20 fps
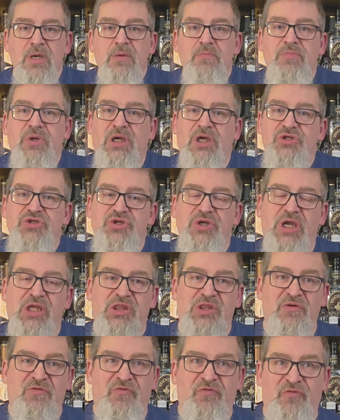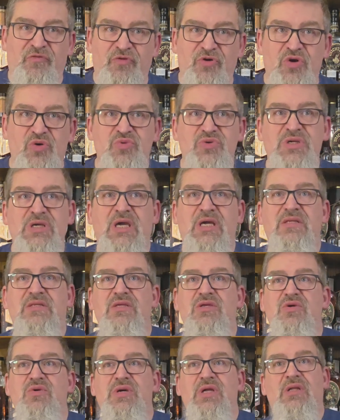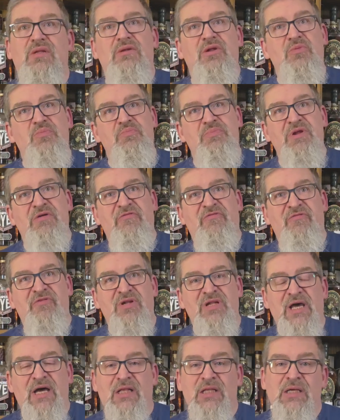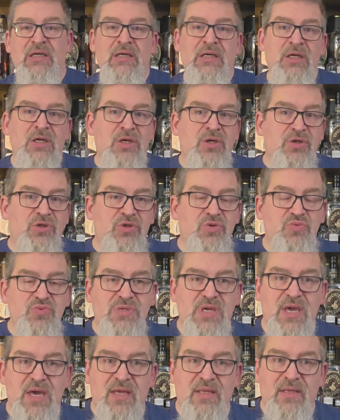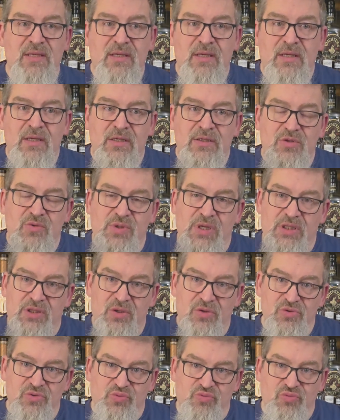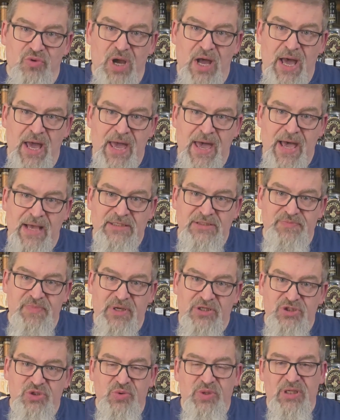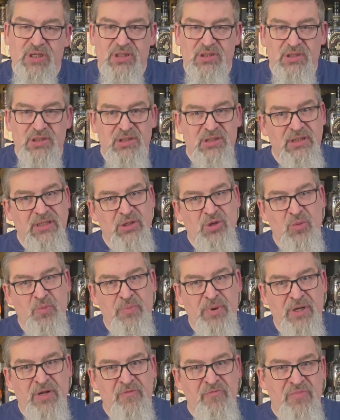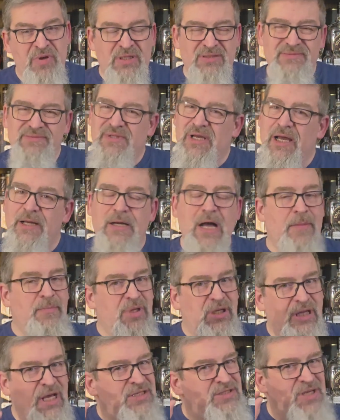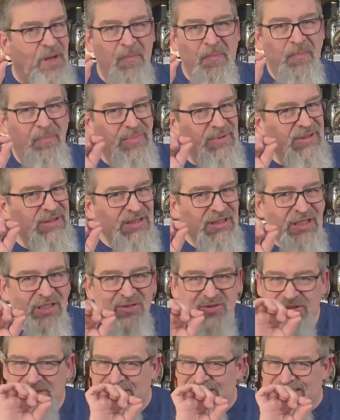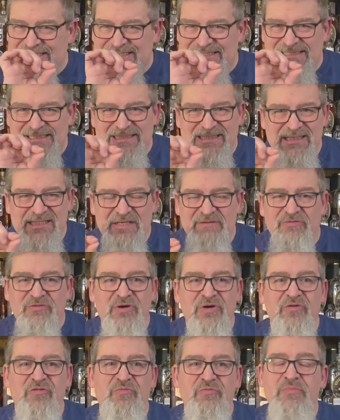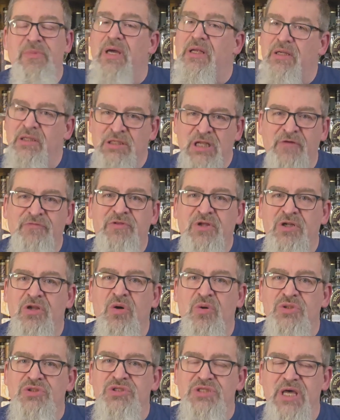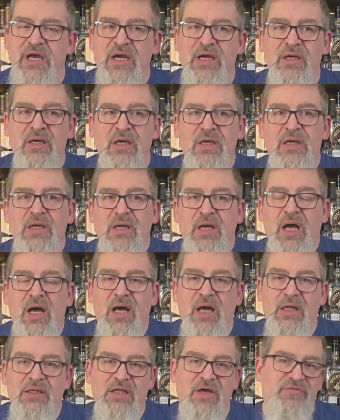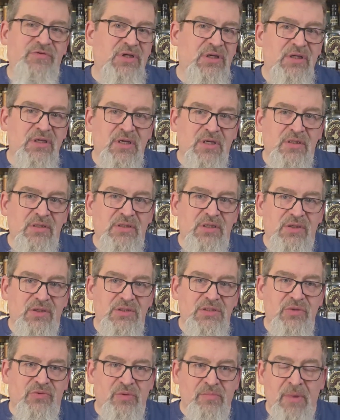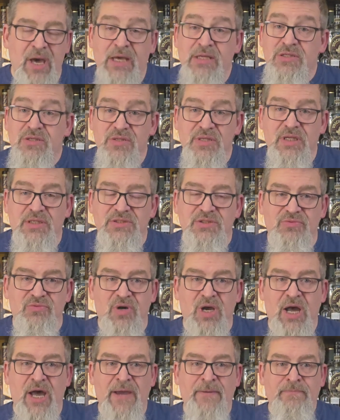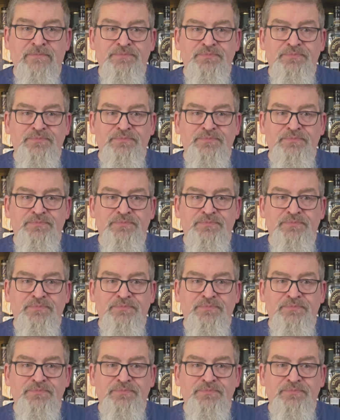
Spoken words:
because you get the fruit, you get a little bit of vanilla, you get those rye aspects, you get a little bit of, I mean, it's a little sliver of mint, enough to know it's there, enough to remind you that it's a rye.